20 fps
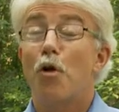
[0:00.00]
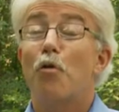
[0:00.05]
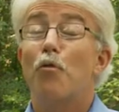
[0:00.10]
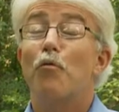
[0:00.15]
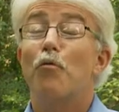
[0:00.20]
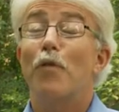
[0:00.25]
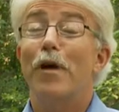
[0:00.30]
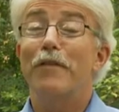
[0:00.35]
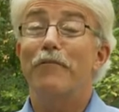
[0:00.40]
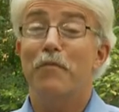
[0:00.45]

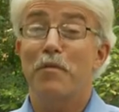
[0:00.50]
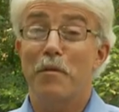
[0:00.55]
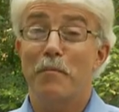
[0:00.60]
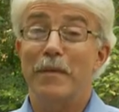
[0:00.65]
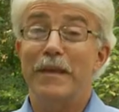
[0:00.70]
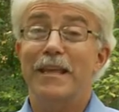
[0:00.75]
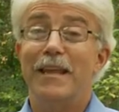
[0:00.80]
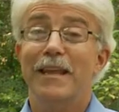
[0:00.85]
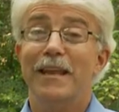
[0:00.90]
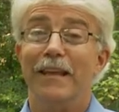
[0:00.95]
Right from the
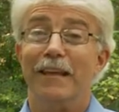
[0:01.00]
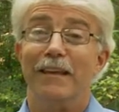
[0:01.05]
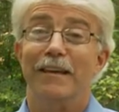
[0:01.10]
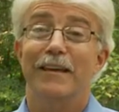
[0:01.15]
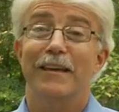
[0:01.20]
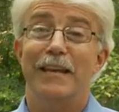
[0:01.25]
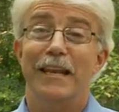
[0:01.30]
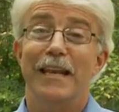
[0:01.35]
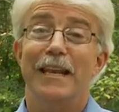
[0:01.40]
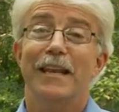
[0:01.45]
beginning,
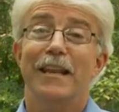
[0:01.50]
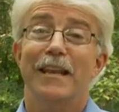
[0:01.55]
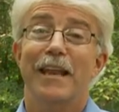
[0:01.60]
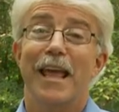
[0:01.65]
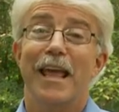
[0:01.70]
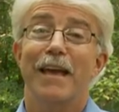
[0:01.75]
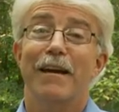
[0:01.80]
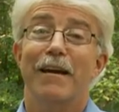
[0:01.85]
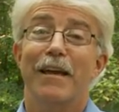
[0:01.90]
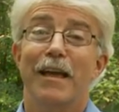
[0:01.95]
Canadian
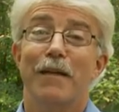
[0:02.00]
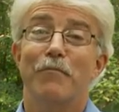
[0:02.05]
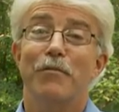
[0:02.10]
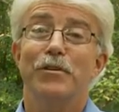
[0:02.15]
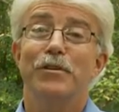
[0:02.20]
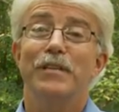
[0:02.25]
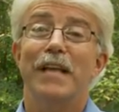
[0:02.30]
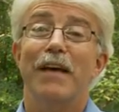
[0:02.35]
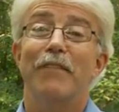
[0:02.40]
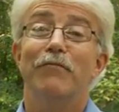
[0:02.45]

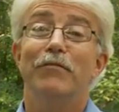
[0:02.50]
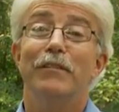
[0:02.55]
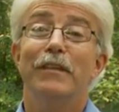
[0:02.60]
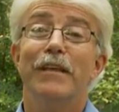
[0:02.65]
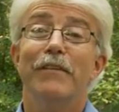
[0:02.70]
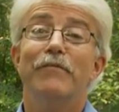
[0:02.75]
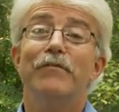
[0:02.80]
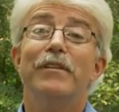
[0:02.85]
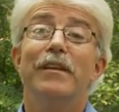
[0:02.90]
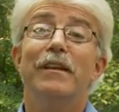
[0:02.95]
AIMers have
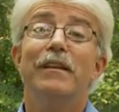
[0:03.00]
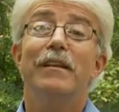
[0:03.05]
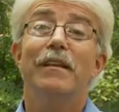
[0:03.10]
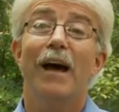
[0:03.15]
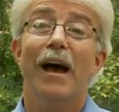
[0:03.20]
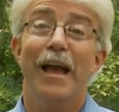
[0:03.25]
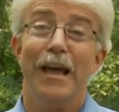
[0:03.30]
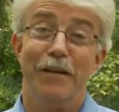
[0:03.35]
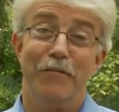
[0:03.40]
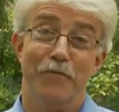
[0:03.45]
lived and
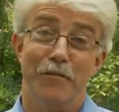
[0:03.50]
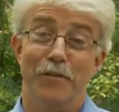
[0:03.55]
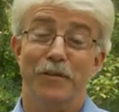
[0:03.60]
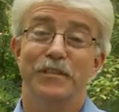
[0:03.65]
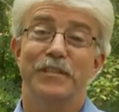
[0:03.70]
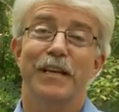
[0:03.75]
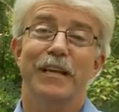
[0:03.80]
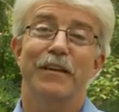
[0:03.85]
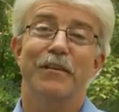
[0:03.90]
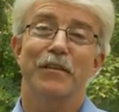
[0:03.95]
died for the
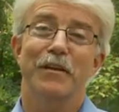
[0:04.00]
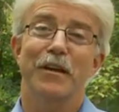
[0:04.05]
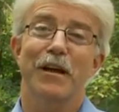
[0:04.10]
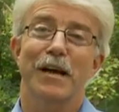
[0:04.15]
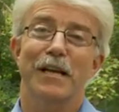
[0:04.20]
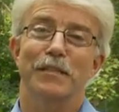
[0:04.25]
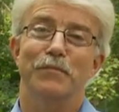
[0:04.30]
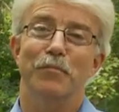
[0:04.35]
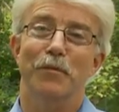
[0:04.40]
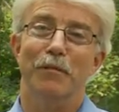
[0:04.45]
sake of the
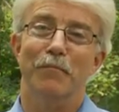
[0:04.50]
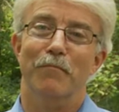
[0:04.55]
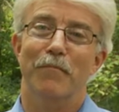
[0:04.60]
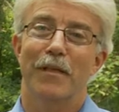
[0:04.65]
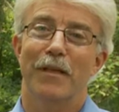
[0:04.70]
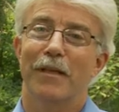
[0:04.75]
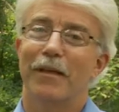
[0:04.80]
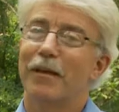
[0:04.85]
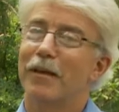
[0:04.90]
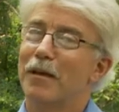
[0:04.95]
gospel.
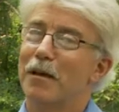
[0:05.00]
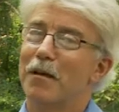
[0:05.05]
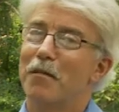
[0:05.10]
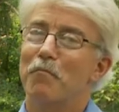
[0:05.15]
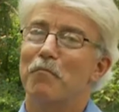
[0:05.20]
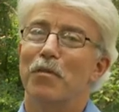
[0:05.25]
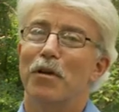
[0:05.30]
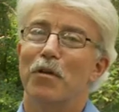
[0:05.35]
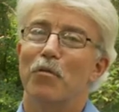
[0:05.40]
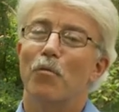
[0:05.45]

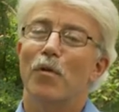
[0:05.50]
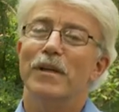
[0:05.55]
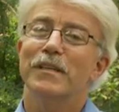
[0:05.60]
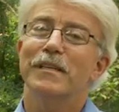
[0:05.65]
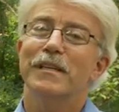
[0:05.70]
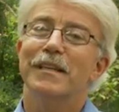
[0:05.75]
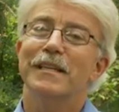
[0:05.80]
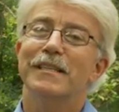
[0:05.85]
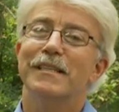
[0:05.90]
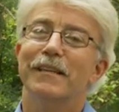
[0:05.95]
But it
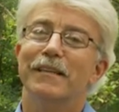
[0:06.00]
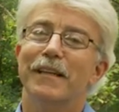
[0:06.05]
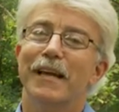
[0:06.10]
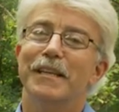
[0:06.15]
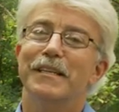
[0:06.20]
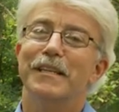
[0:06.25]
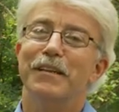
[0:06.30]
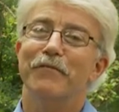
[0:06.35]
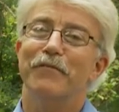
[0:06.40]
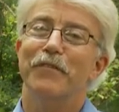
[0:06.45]
wasn't until
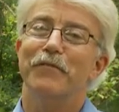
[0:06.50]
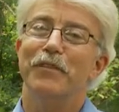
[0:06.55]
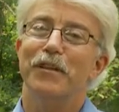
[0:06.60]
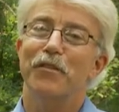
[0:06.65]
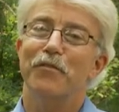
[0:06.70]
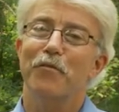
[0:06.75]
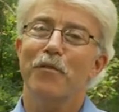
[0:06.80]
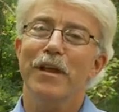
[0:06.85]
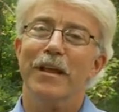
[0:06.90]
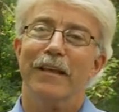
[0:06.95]

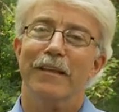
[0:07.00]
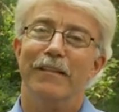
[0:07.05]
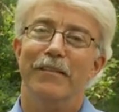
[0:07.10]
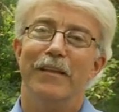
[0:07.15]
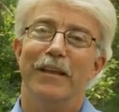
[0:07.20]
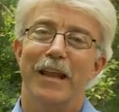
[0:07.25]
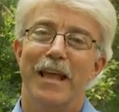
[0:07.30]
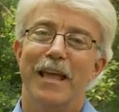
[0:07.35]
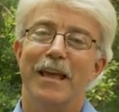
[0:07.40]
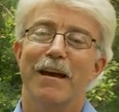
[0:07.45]
1953
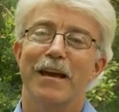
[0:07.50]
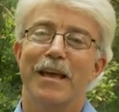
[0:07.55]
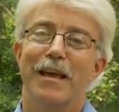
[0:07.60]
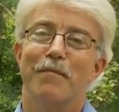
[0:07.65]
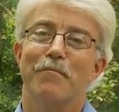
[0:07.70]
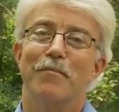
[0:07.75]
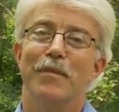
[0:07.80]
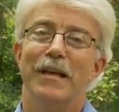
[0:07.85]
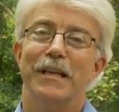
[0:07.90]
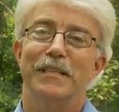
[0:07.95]
that
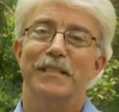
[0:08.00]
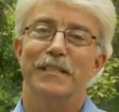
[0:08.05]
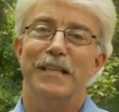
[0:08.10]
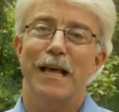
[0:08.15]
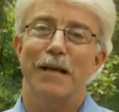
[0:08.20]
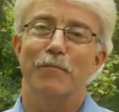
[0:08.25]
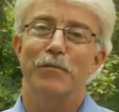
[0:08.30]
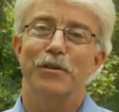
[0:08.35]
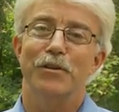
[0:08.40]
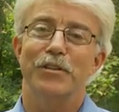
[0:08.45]
AIM
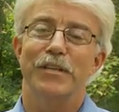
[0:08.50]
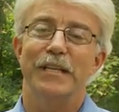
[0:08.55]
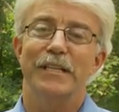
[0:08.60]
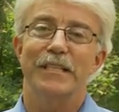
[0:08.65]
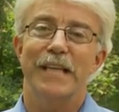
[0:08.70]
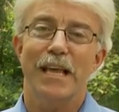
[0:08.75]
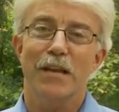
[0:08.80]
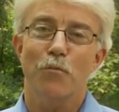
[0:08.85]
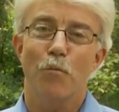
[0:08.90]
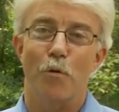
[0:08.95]
established its
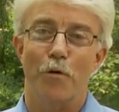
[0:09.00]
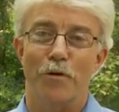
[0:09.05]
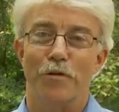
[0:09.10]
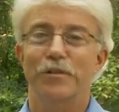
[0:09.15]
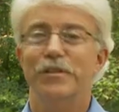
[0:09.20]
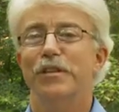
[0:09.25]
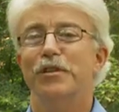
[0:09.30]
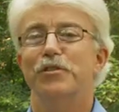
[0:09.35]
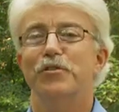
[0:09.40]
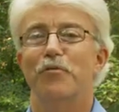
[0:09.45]

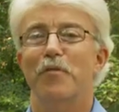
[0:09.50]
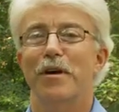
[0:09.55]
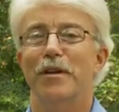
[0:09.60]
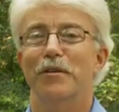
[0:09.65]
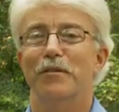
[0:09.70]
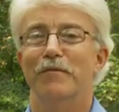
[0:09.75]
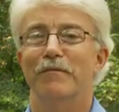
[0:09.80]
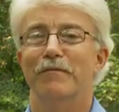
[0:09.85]
headquarters in Toronto.